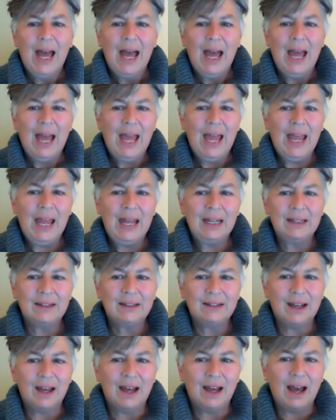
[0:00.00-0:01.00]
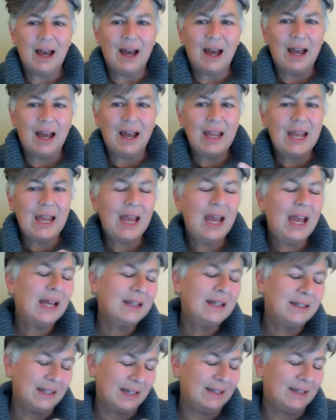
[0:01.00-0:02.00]
And I
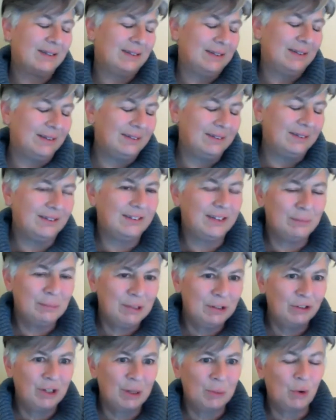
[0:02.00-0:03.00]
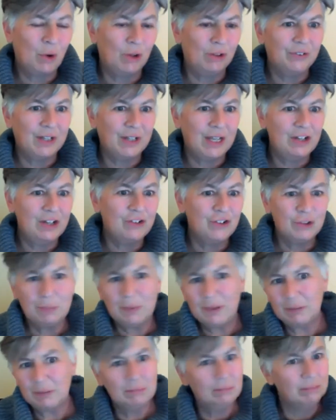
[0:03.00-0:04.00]
had, yes, existing maritime qualifications,
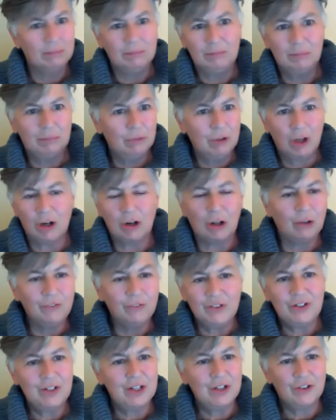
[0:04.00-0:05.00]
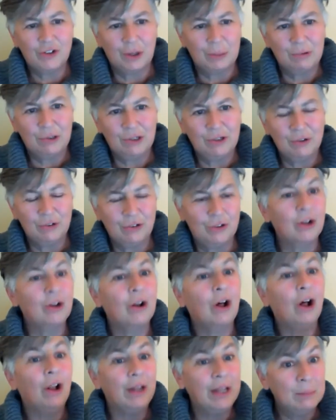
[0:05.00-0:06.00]
but not all VTS operators,
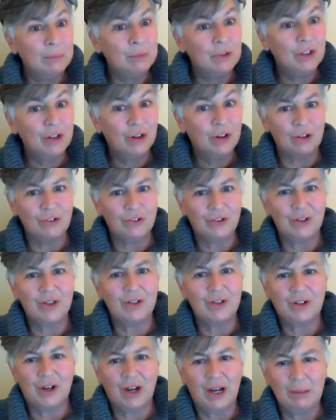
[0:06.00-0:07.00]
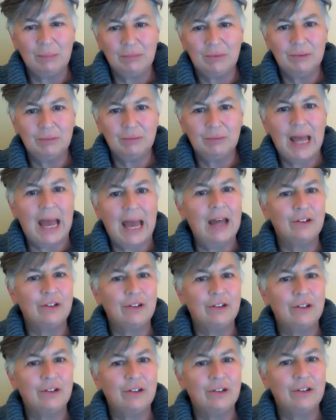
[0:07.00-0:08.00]
not all MTRs at the time had to
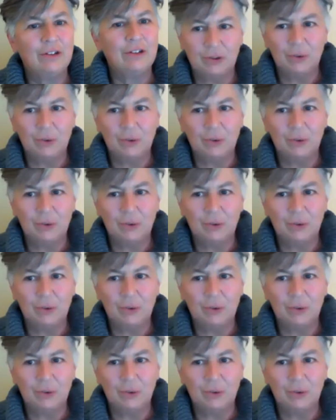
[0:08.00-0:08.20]
have that.